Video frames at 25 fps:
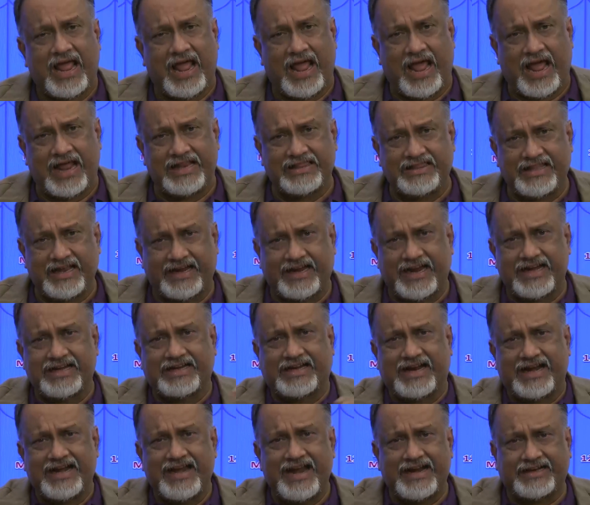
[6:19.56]
and they can
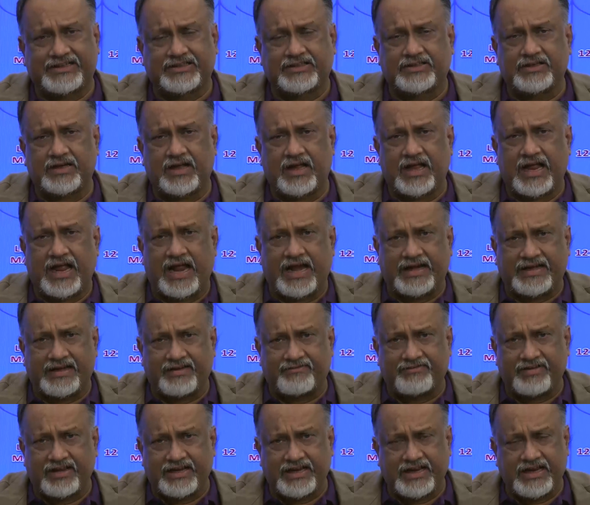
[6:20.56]
connect at a
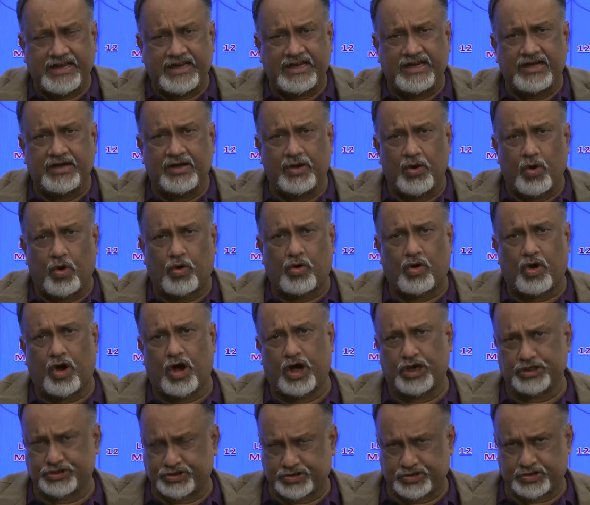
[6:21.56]
very low
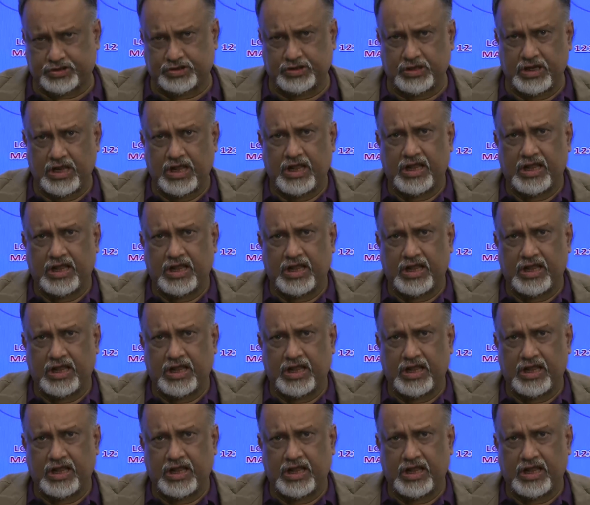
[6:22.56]
cost